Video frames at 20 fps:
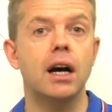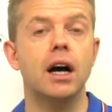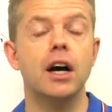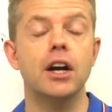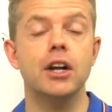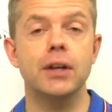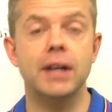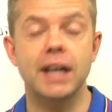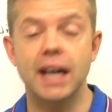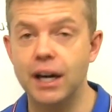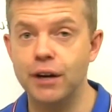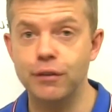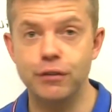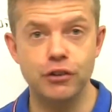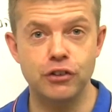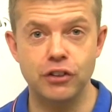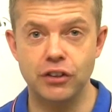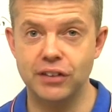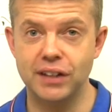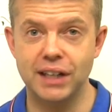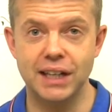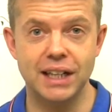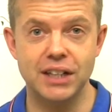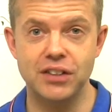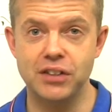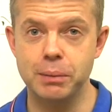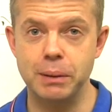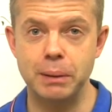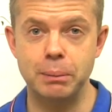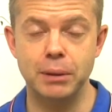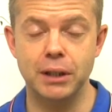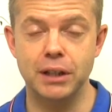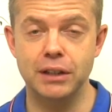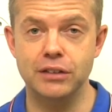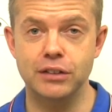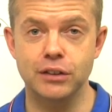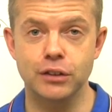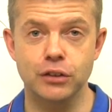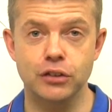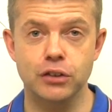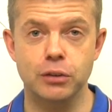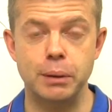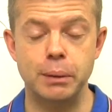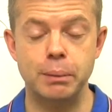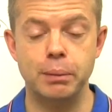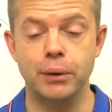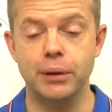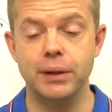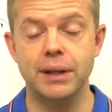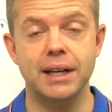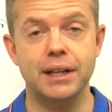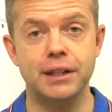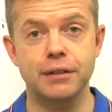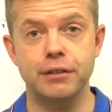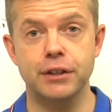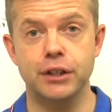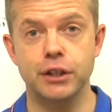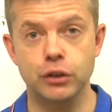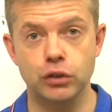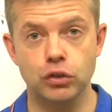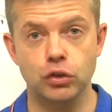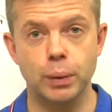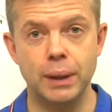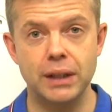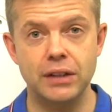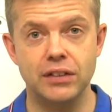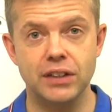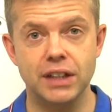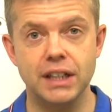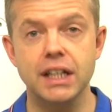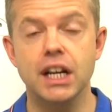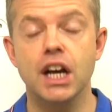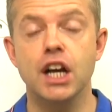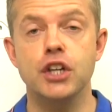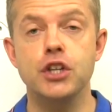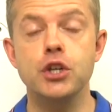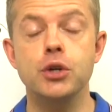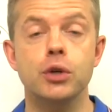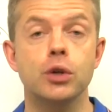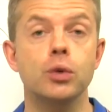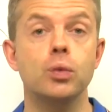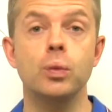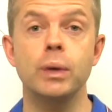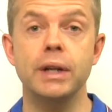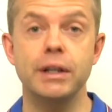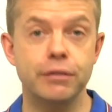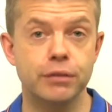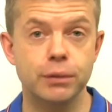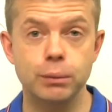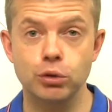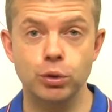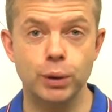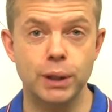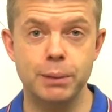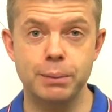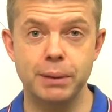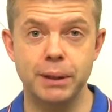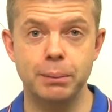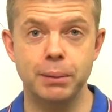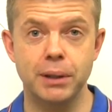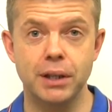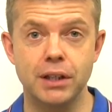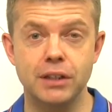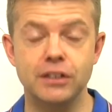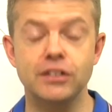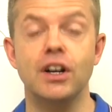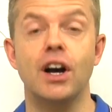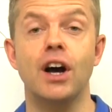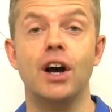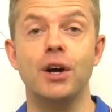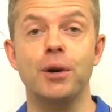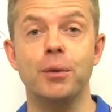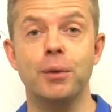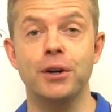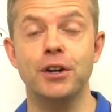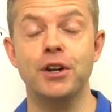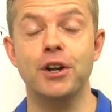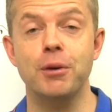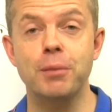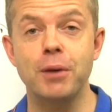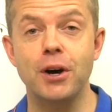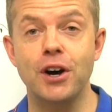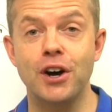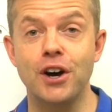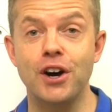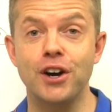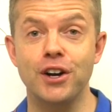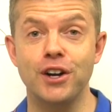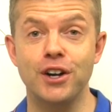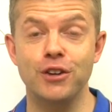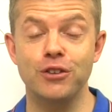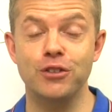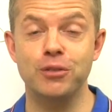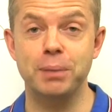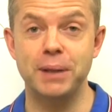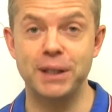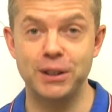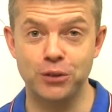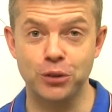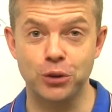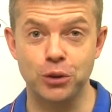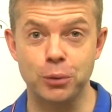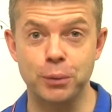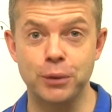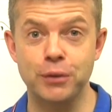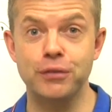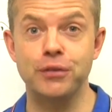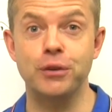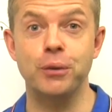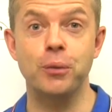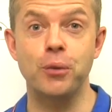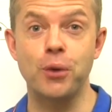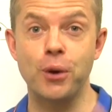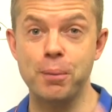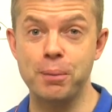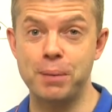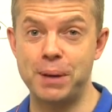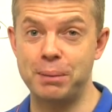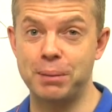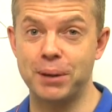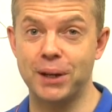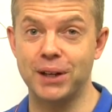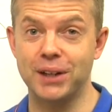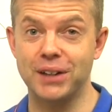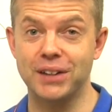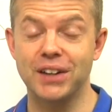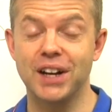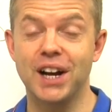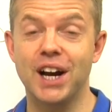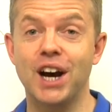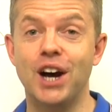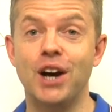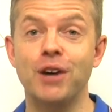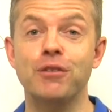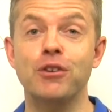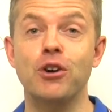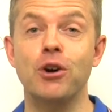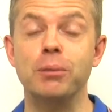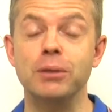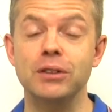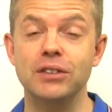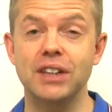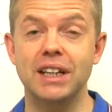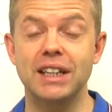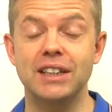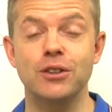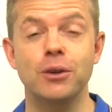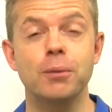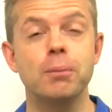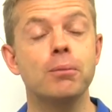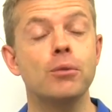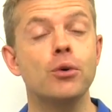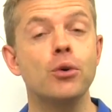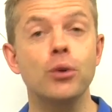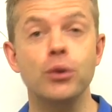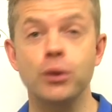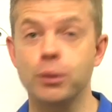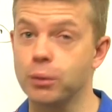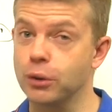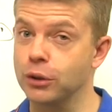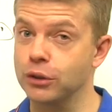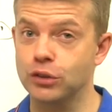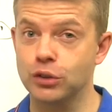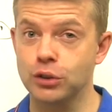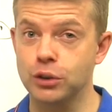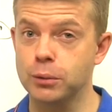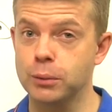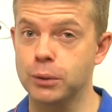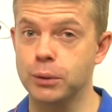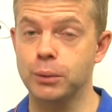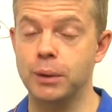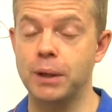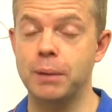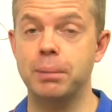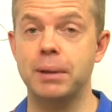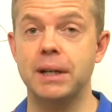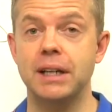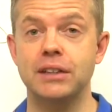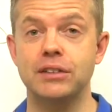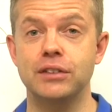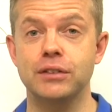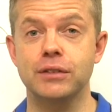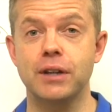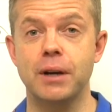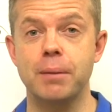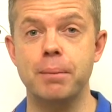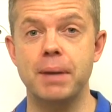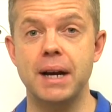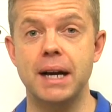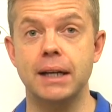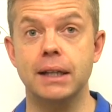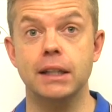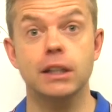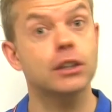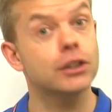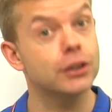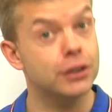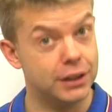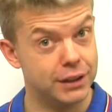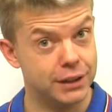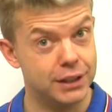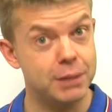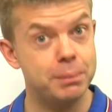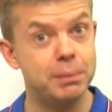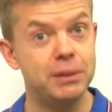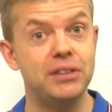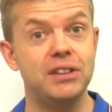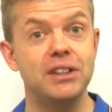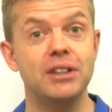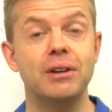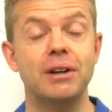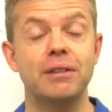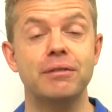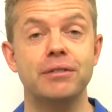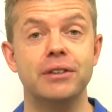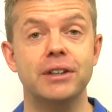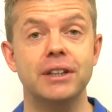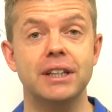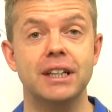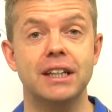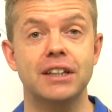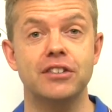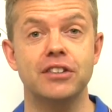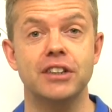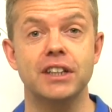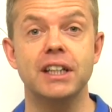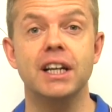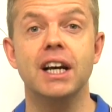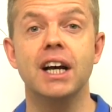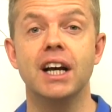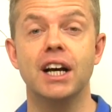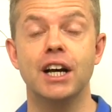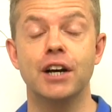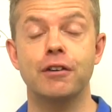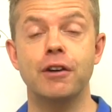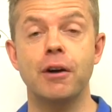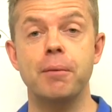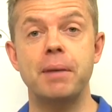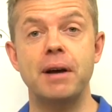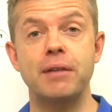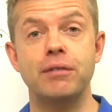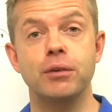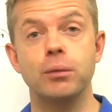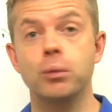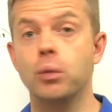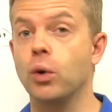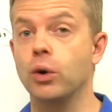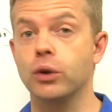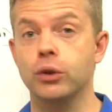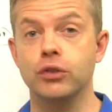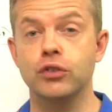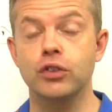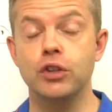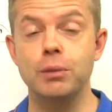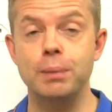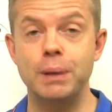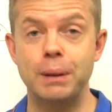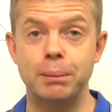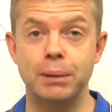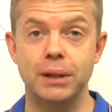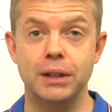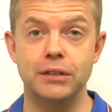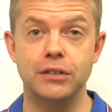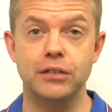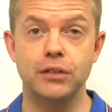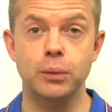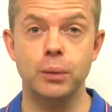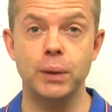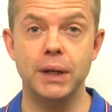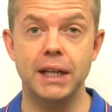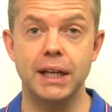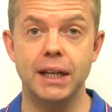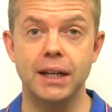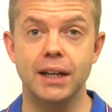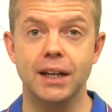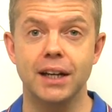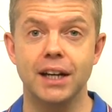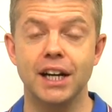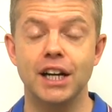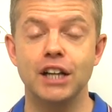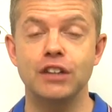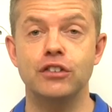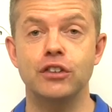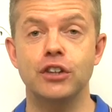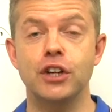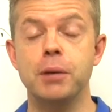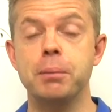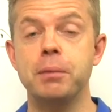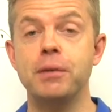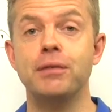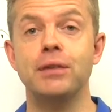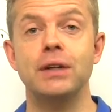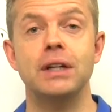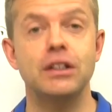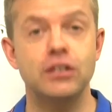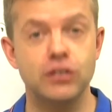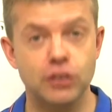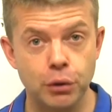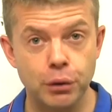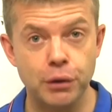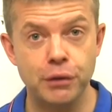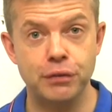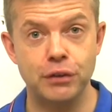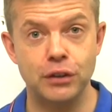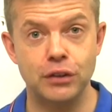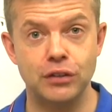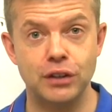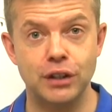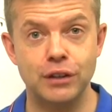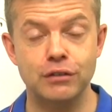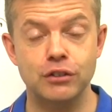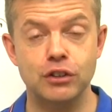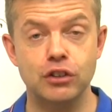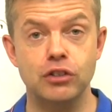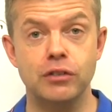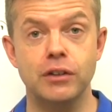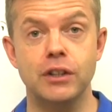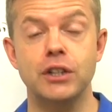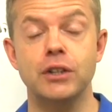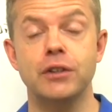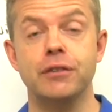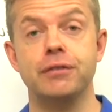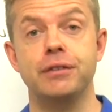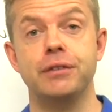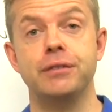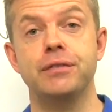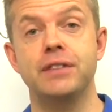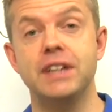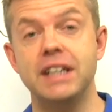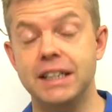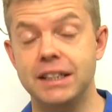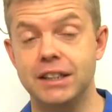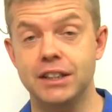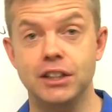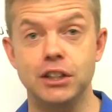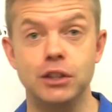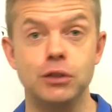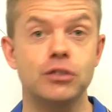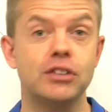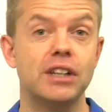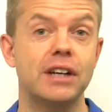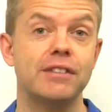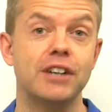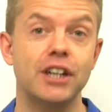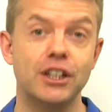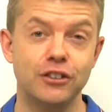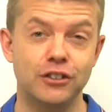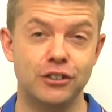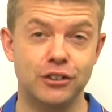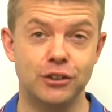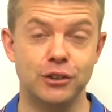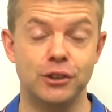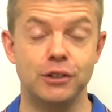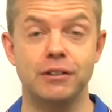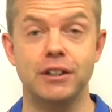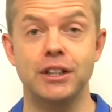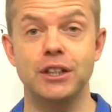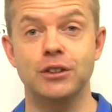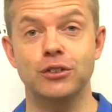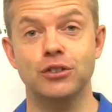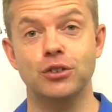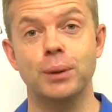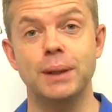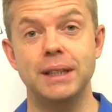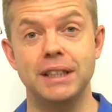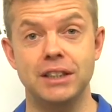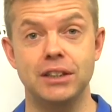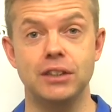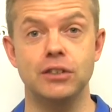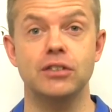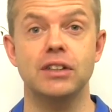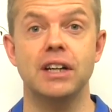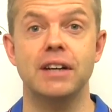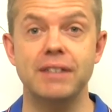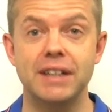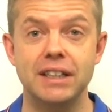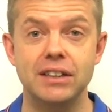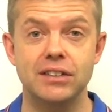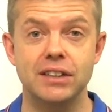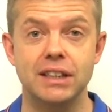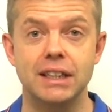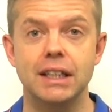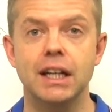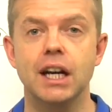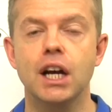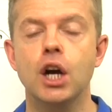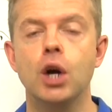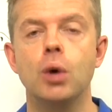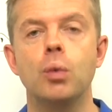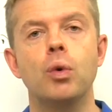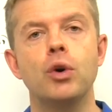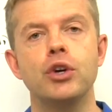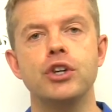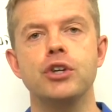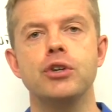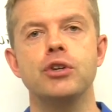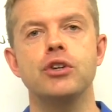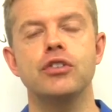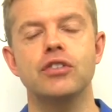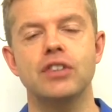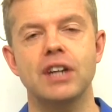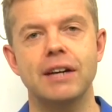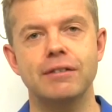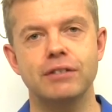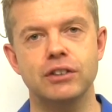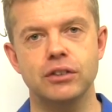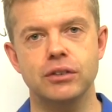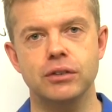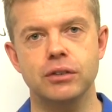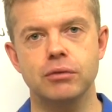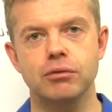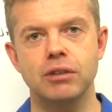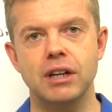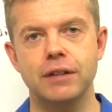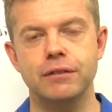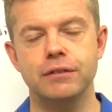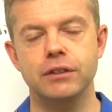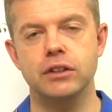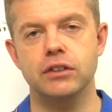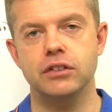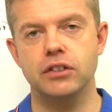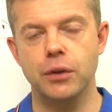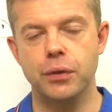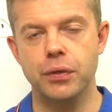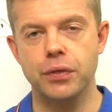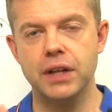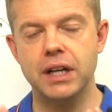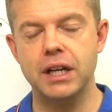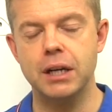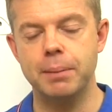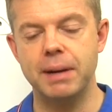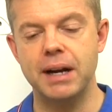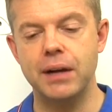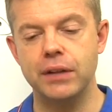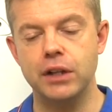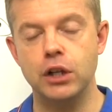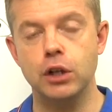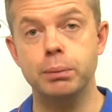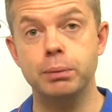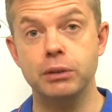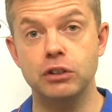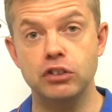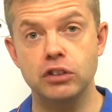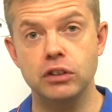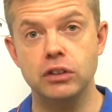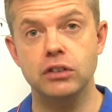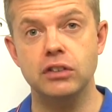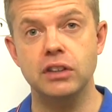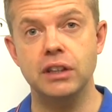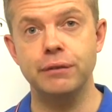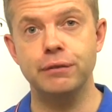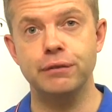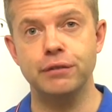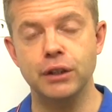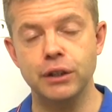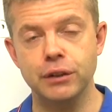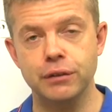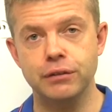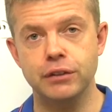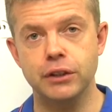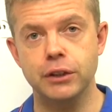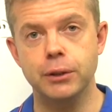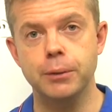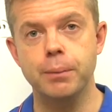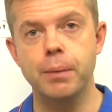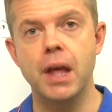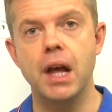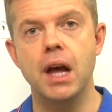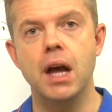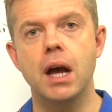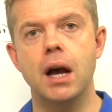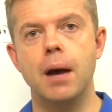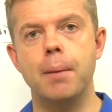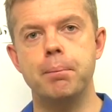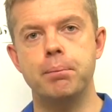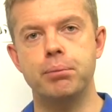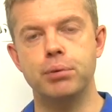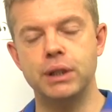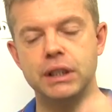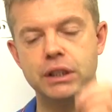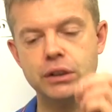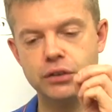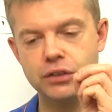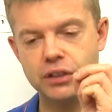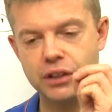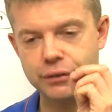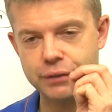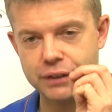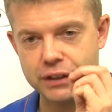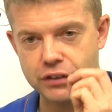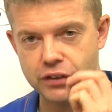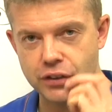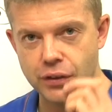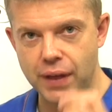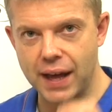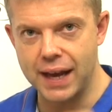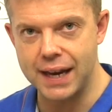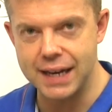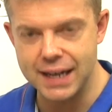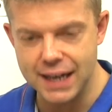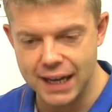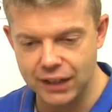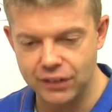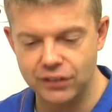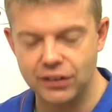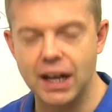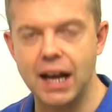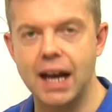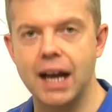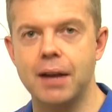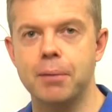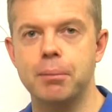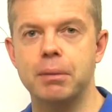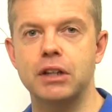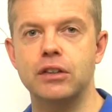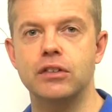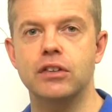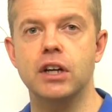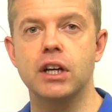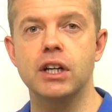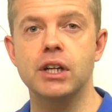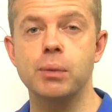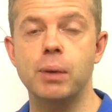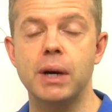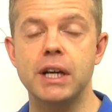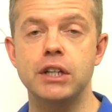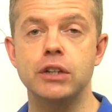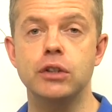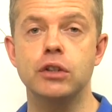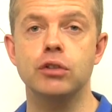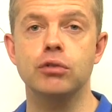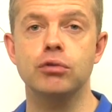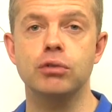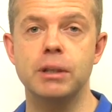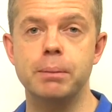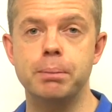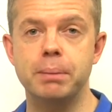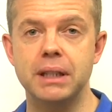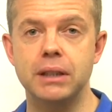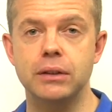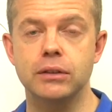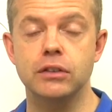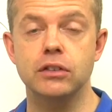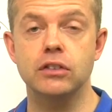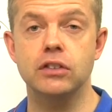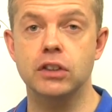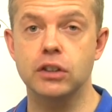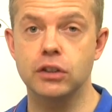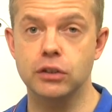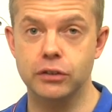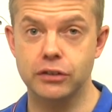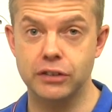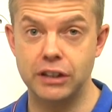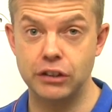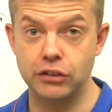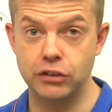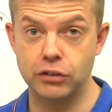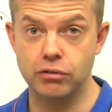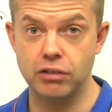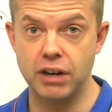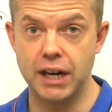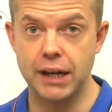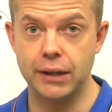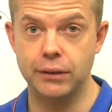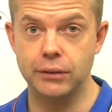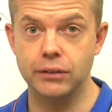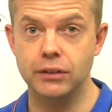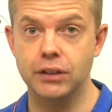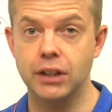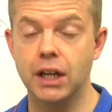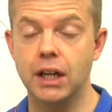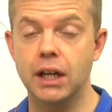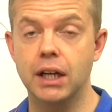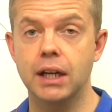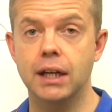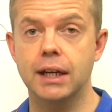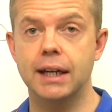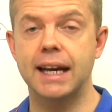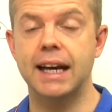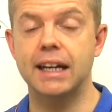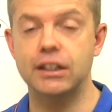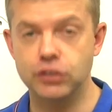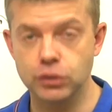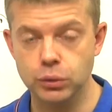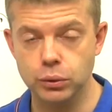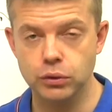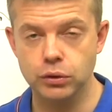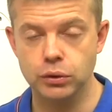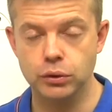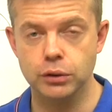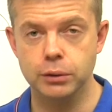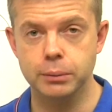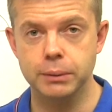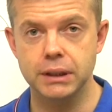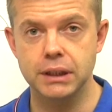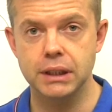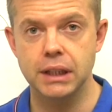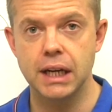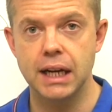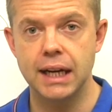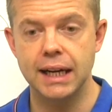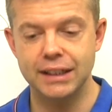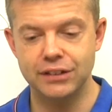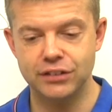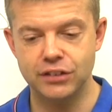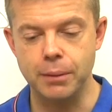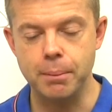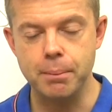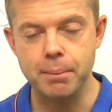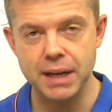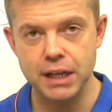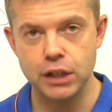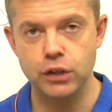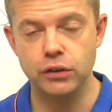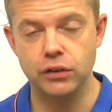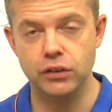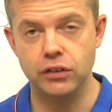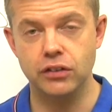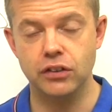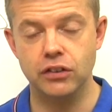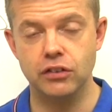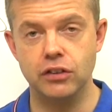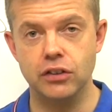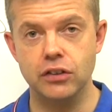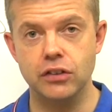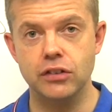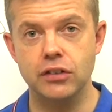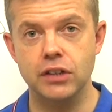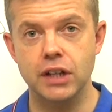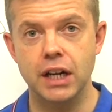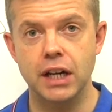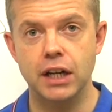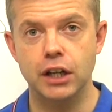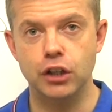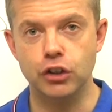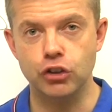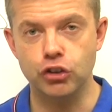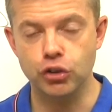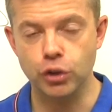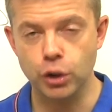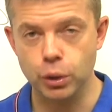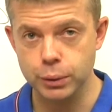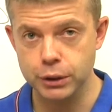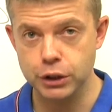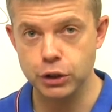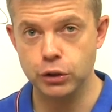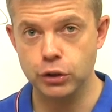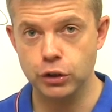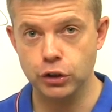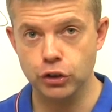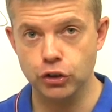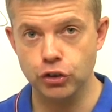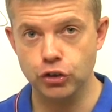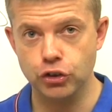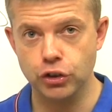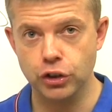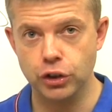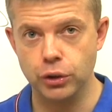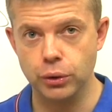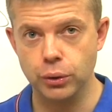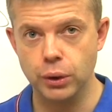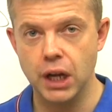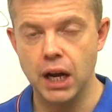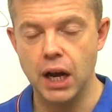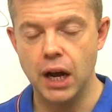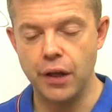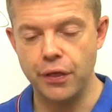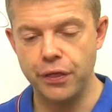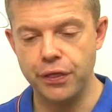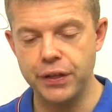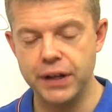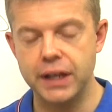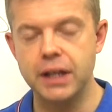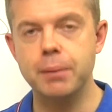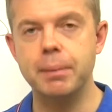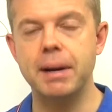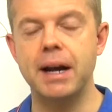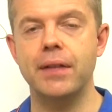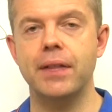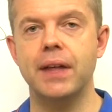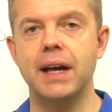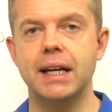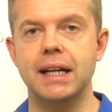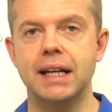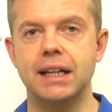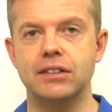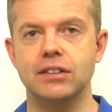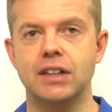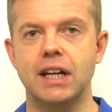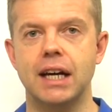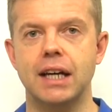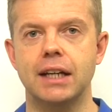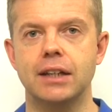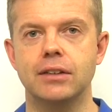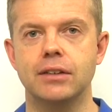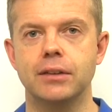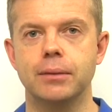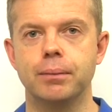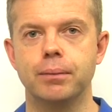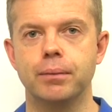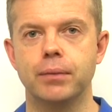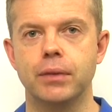I don't care if you just had 80 big blinds and lost a big pot and now you've only got 20. You can win from 20 big blinds. I want to know my high-low split tournament from one big blind. I've commentated on more than one tournament where players have come back, including an EPT grand final, actually, have come back from one or two big blinds to win it. So don't be feeling sorry for yourself because you've only got 15 and you used to have 100, or you've only got 20 and you used to have 80. What you used to have isn't relevant. So think about the opportunity in front of you and bring yourself into that next hand, because the only way you can rebuild and turn your session round, cash or tournament, is to make good decisions, control what you can control, and think about that next hand.